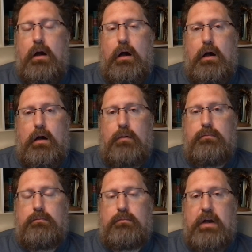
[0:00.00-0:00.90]

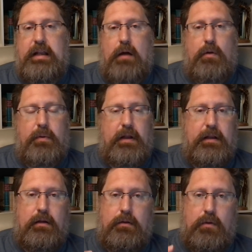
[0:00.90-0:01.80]
Right now we're
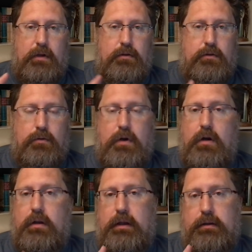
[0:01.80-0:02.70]
planning on going to
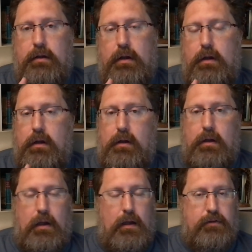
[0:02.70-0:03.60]
Kirtland,
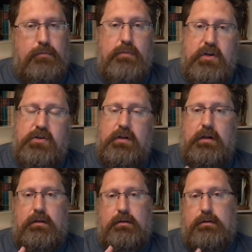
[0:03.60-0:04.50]
to
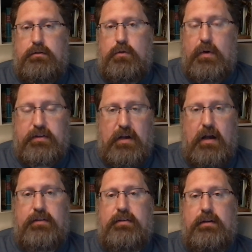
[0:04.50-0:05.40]
Michigan, to
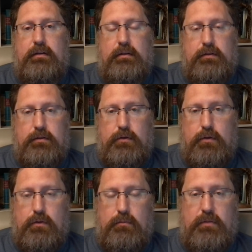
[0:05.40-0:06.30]
Wisconsin,
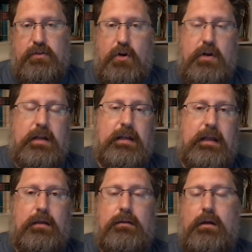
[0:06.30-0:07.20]
to Missouri
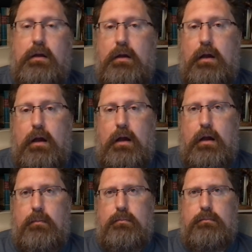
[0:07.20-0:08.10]
again.
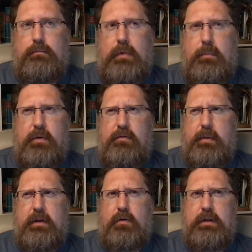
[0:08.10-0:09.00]
I believe we're
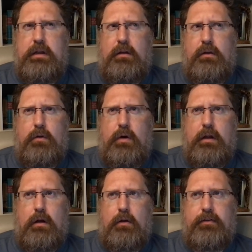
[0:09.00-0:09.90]
planning on going to Illinois
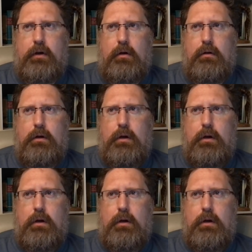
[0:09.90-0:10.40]
also.